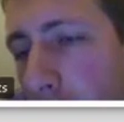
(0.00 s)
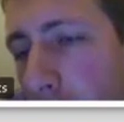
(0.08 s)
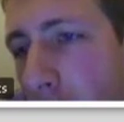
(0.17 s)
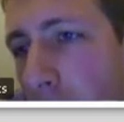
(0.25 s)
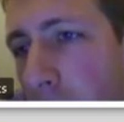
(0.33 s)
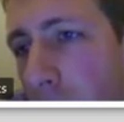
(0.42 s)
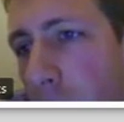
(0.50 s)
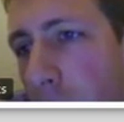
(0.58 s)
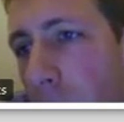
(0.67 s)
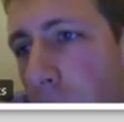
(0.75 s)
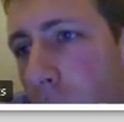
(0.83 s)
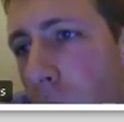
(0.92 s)
He says, I
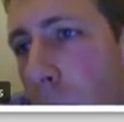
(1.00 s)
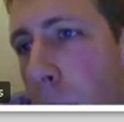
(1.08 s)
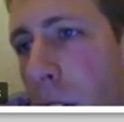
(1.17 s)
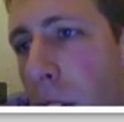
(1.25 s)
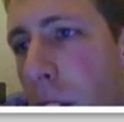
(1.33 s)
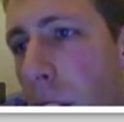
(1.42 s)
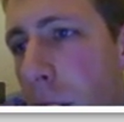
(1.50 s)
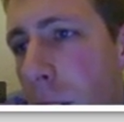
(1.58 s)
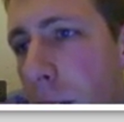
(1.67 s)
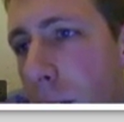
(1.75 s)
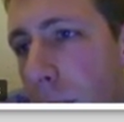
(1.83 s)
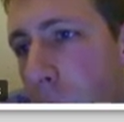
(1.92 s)
think such
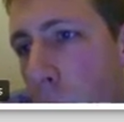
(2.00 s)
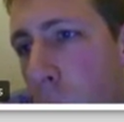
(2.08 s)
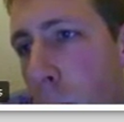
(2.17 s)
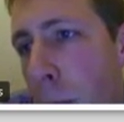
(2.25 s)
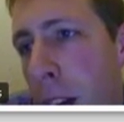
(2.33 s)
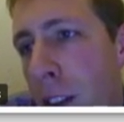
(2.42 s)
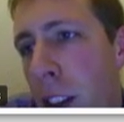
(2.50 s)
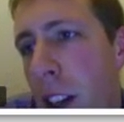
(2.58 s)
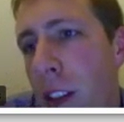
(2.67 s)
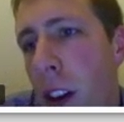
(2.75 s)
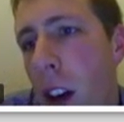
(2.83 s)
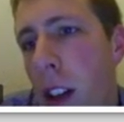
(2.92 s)
migration will benefit
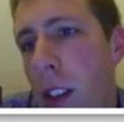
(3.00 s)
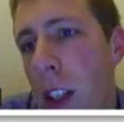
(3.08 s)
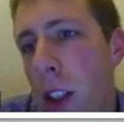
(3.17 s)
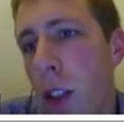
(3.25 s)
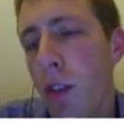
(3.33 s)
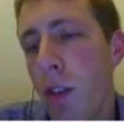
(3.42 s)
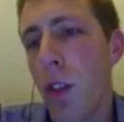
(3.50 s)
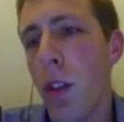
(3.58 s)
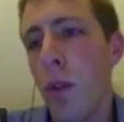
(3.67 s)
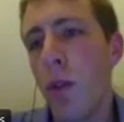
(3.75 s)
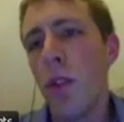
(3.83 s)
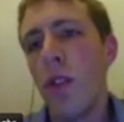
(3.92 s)
if architecture of
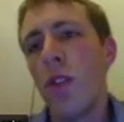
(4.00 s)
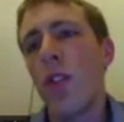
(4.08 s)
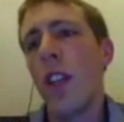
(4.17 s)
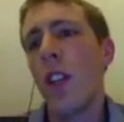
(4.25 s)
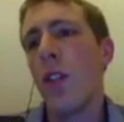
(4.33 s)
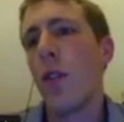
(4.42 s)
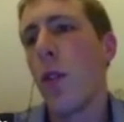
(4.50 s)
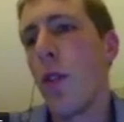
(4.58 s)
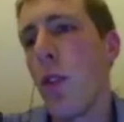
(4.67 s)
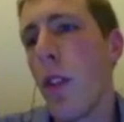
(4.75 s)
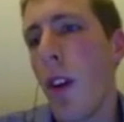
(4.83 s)
solutions changes also. I